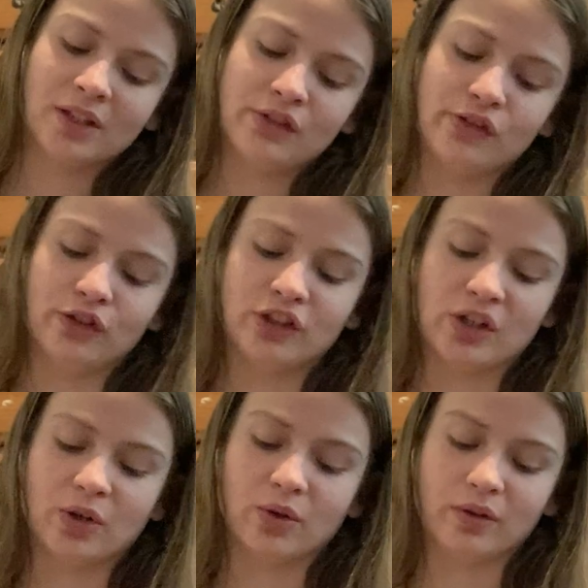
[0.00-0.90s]
to
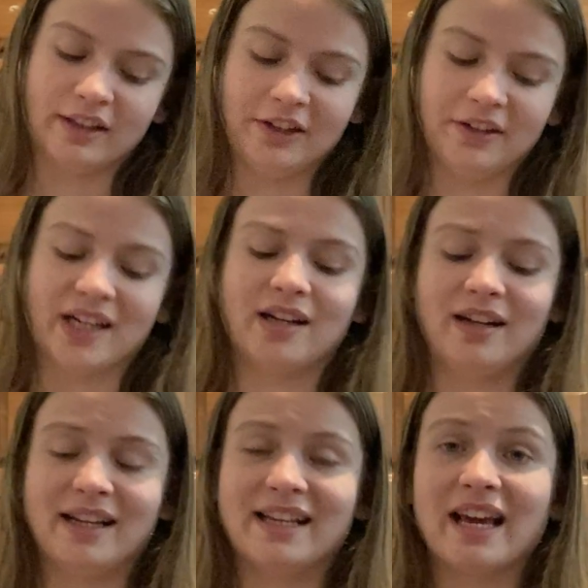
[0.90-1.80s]
show their
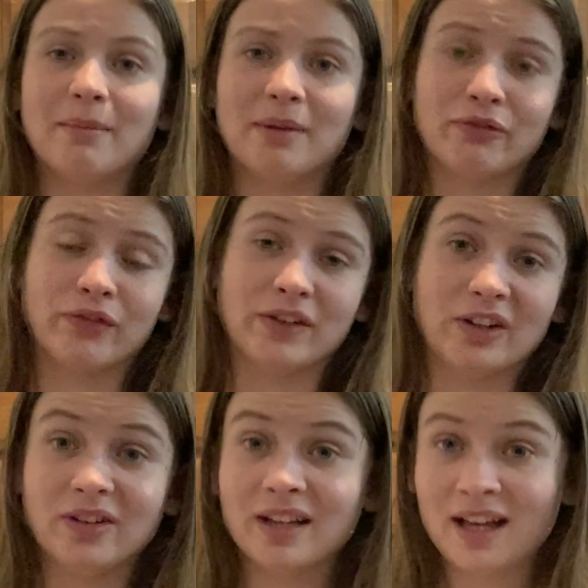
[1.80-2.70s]
dignity can be
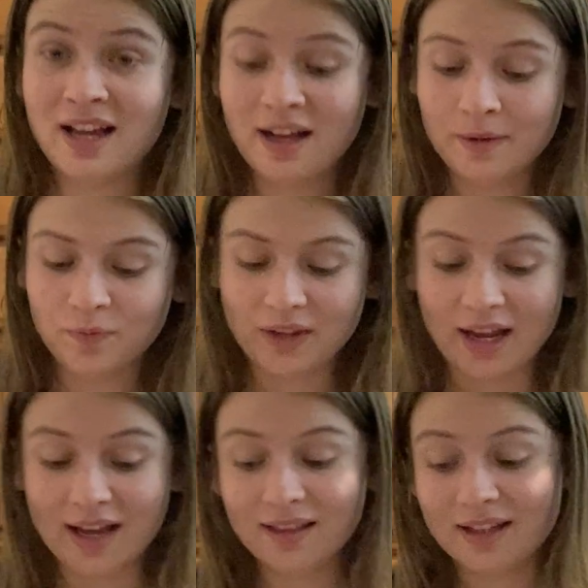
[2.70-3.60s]
fulfilled,
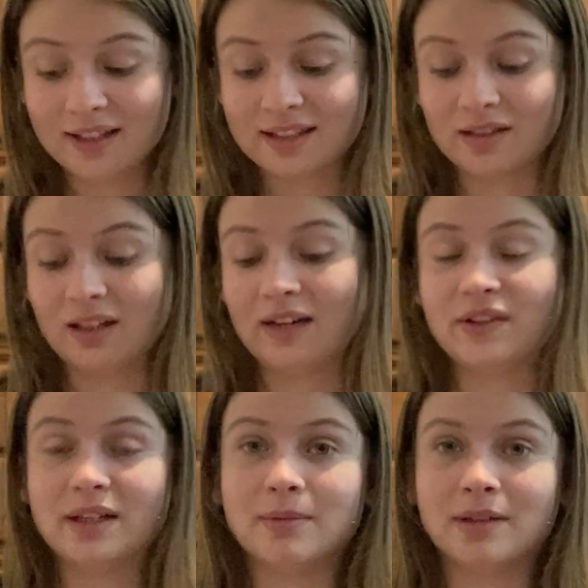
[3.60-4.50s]
and they still have
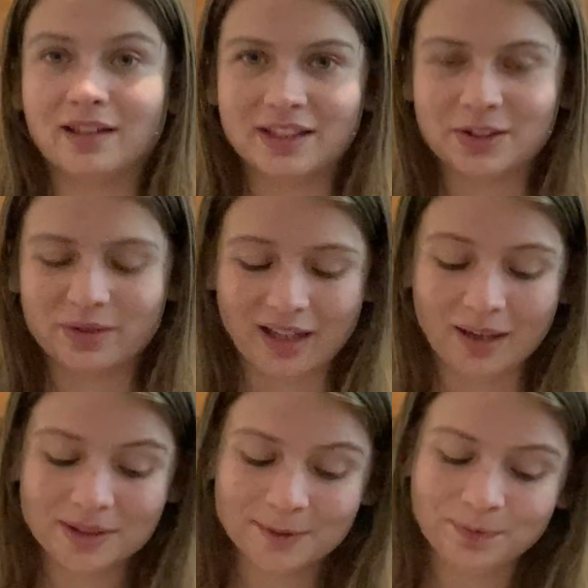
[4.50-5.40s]
the ability to
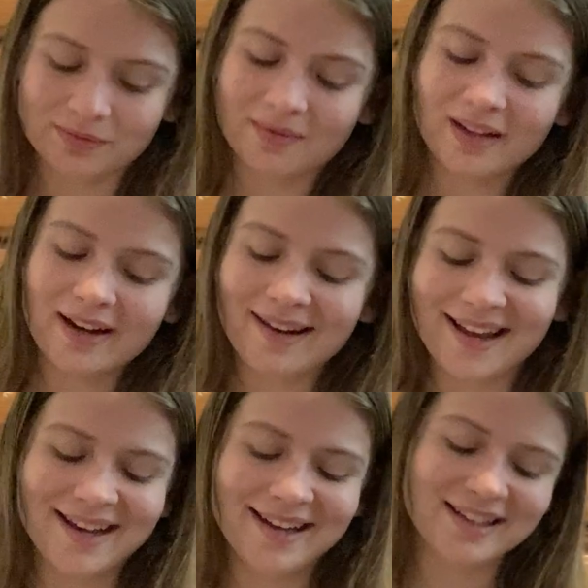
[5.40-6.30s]
adopt.
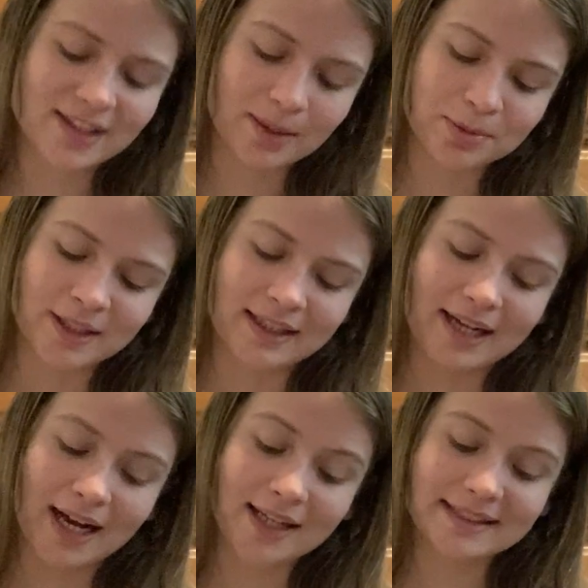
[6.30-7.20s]
And adoption
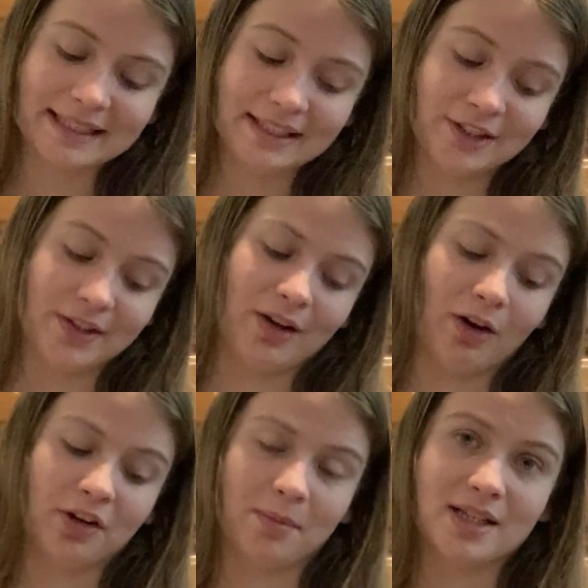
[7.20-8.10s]
cuts into the
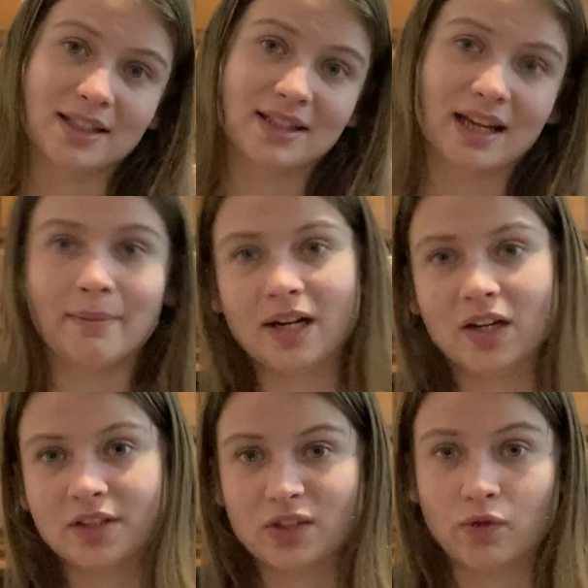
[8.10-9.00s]
argument that
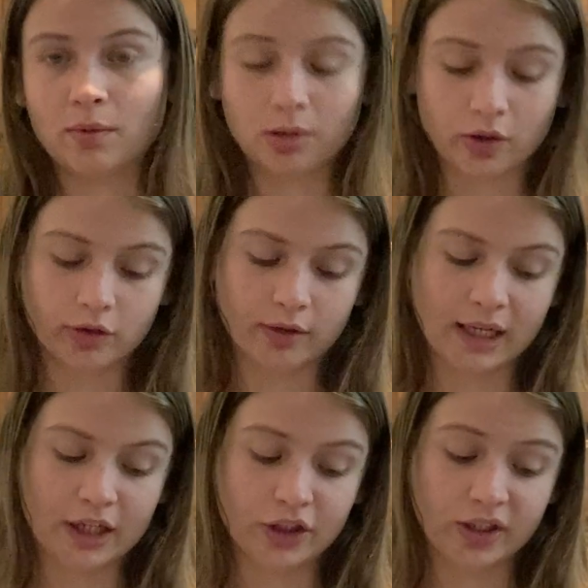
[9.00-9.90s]
marriage is for
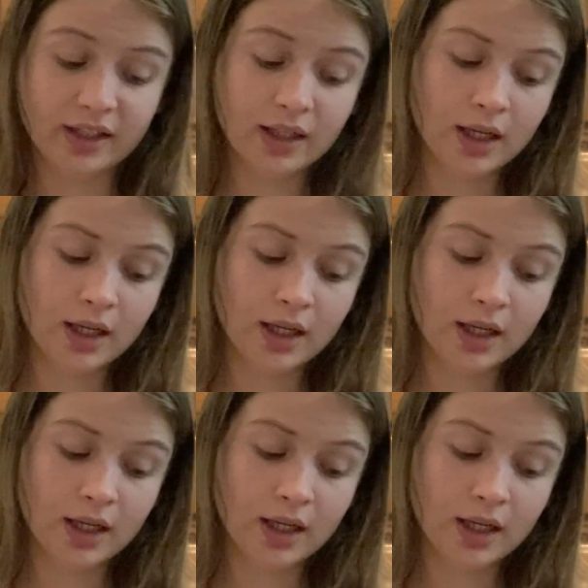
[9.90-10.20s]
procreation.